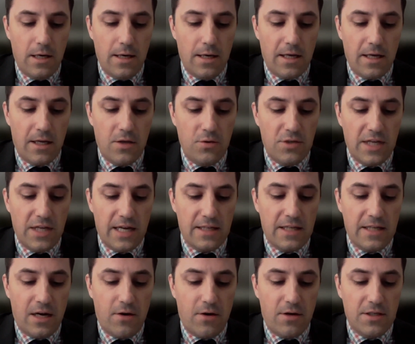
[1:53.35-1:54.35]
Uh, at
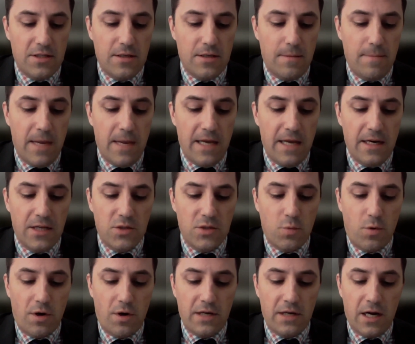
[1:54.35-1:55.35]
Cusack Terrace,
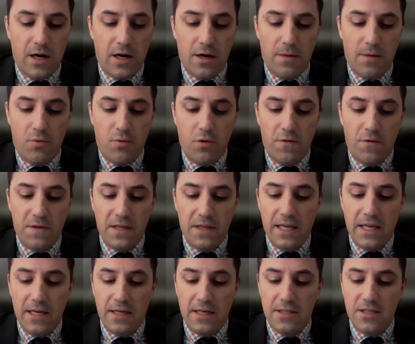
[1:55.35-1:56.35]
maintenance worked hard improving
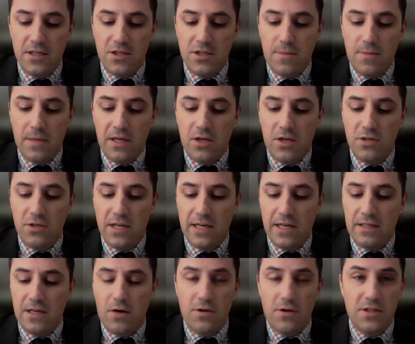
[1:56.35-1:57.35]
the heating system at
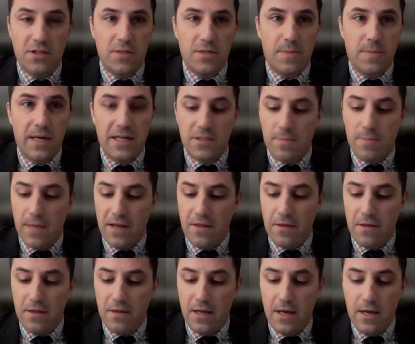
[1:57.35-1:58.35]
Cusack Terrace this past
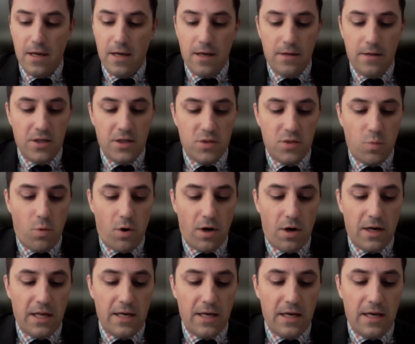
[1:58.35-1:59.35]
month this
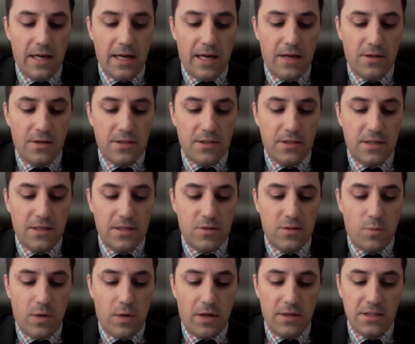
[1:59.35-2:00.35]
work and analysis,
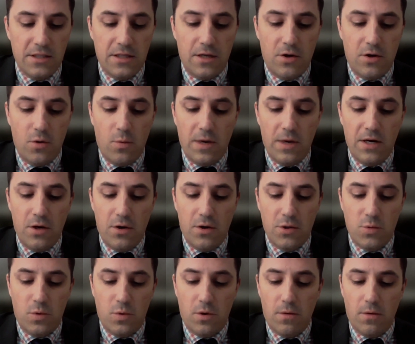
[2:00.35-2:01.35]
as well as the new
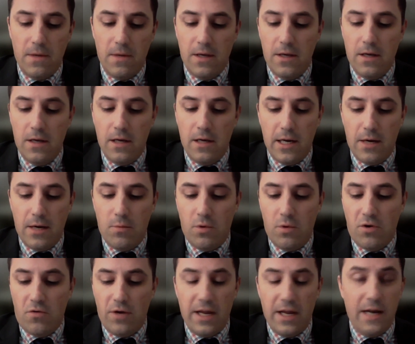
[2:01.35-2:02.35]
windows, will uh,
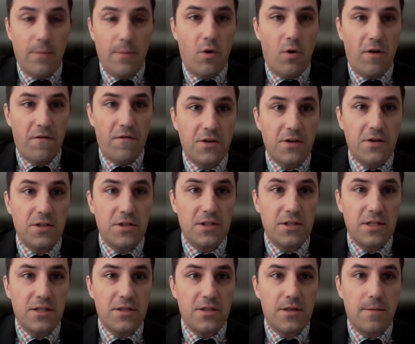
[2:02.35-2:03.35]
will create a
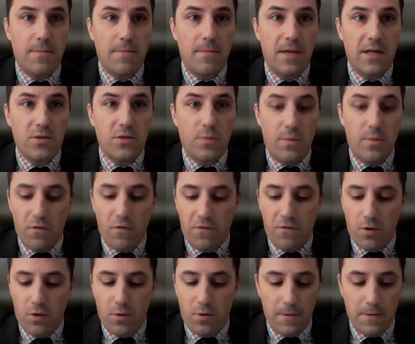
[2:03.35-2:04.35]
efficient system as we
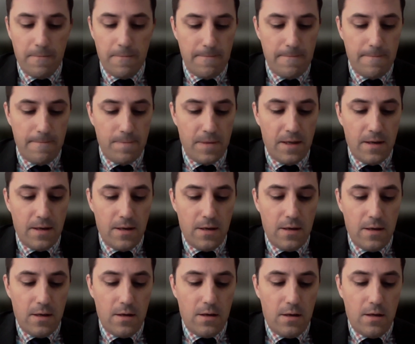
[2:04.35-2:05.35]
move forward.
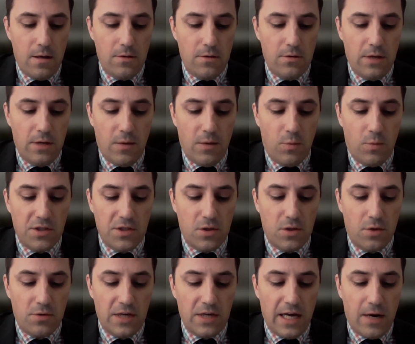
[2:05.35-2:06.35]
At
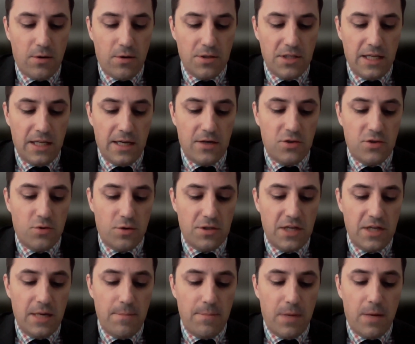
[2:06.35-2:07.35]
Winslow Towers, the air
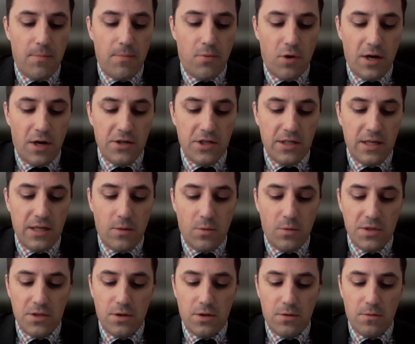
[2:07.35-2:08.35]
source heat pump project
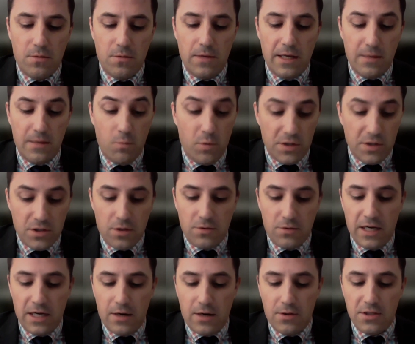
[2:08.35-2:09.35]
at Winslow at
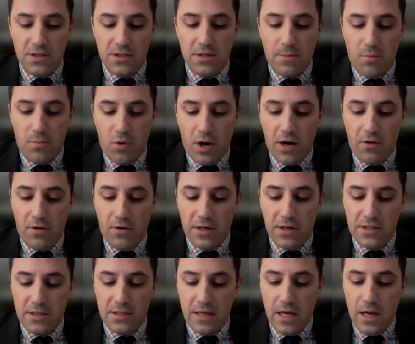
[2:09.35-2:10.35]
Winslow Towers is in
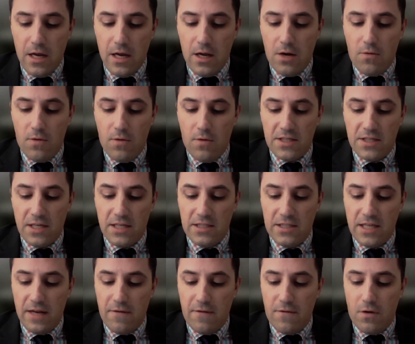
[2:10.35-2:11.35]
progress.
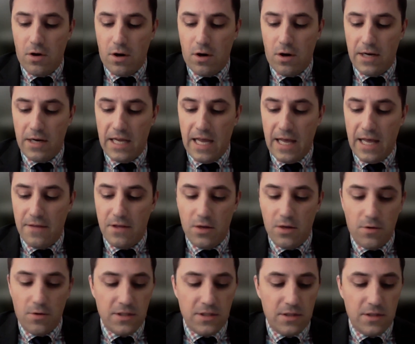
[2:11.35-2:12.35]
Residents have already had
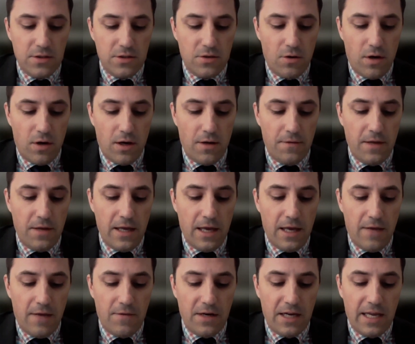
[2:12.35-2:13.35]
the units installed,
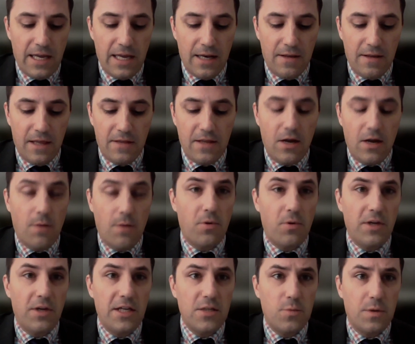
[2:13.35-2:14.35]
have indicated that they are
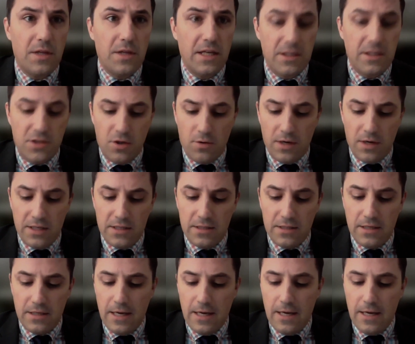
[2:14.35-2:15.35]
pleased with these
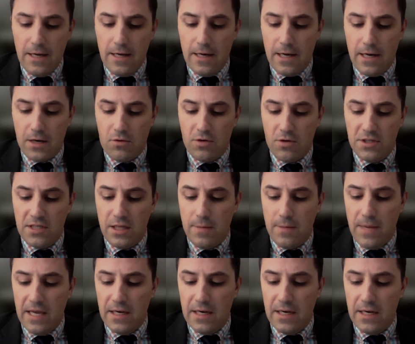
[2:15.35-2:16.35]
units. Uh, Chris
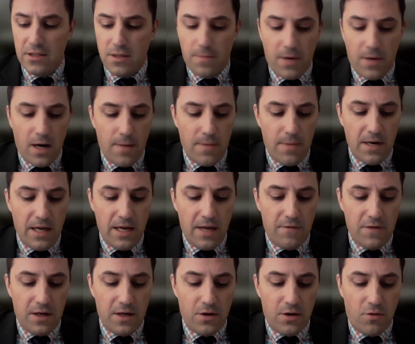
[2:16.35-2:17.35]
and the maintenance department
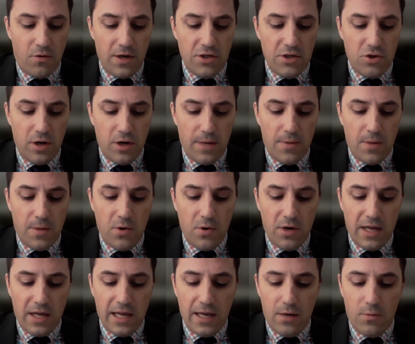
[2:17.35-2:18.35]
have done a great job
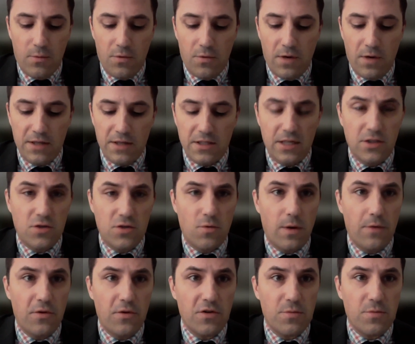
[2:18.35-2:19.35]
communicating with residents
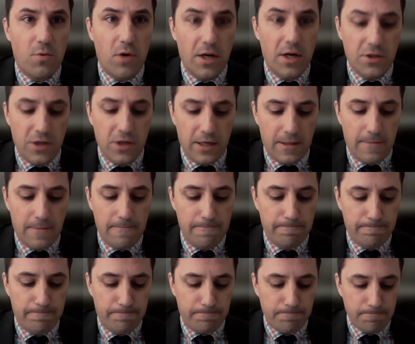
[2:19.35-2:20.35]
throughout this project.
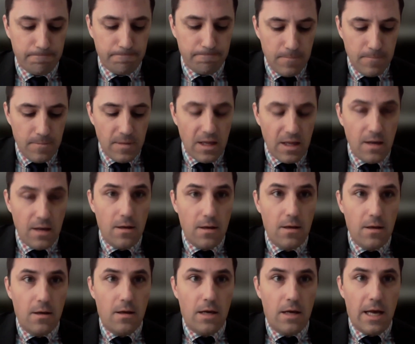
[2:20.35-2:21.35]

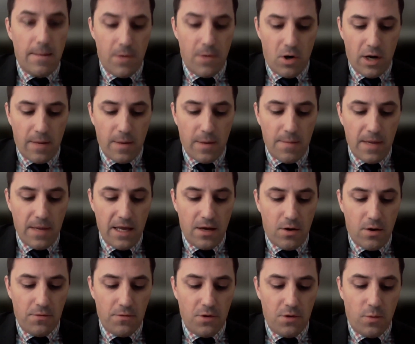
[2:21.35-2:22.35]
At Menotomy
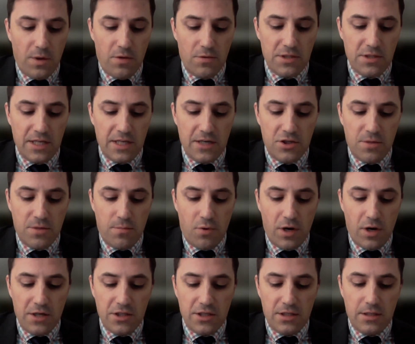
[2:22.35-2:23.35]
Manor, the weatherization
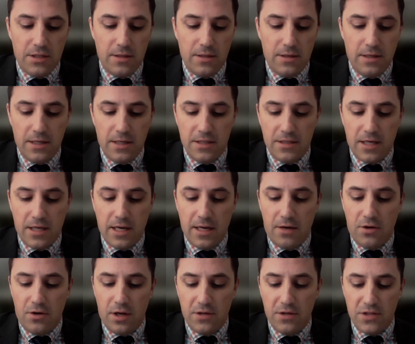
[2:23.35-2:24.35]
project is, uh,
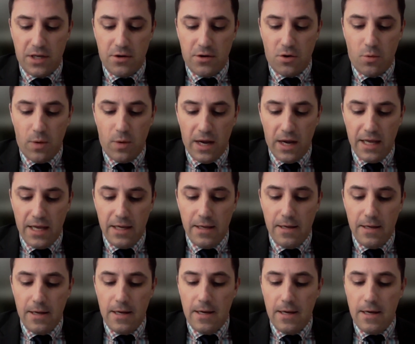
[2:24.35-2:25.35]
is
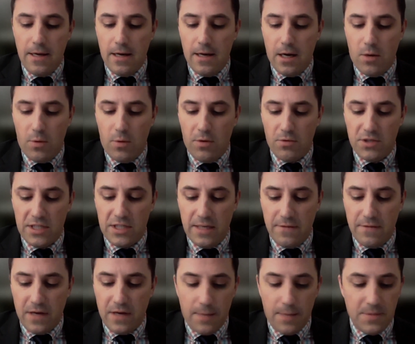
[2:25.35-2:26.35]
underway. Uh, we
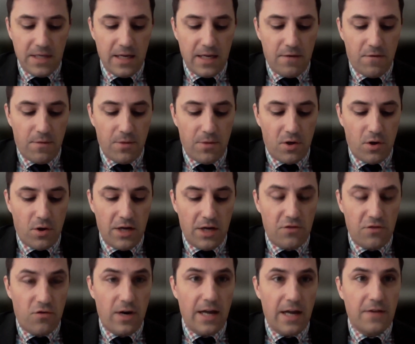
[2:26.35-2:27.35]
received an update from the
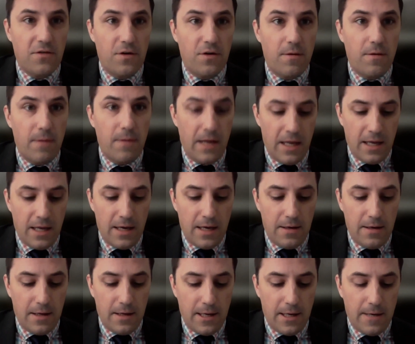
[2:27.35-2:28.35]
contractor
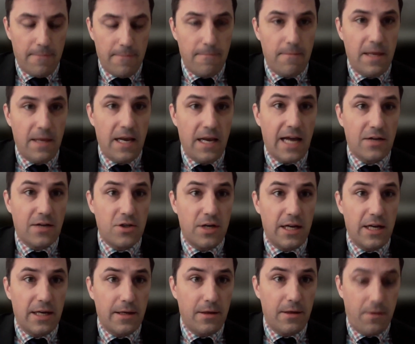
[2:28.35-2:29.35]
and um, in
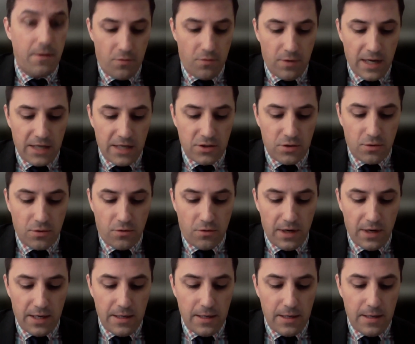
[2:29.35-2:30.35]
Action Inc. through National
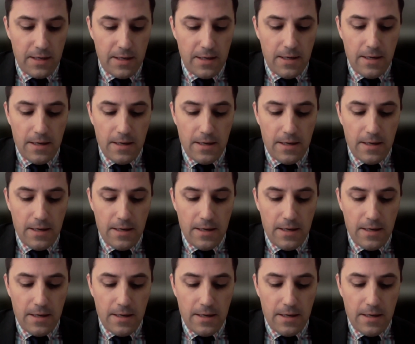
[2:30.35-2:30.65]
Grid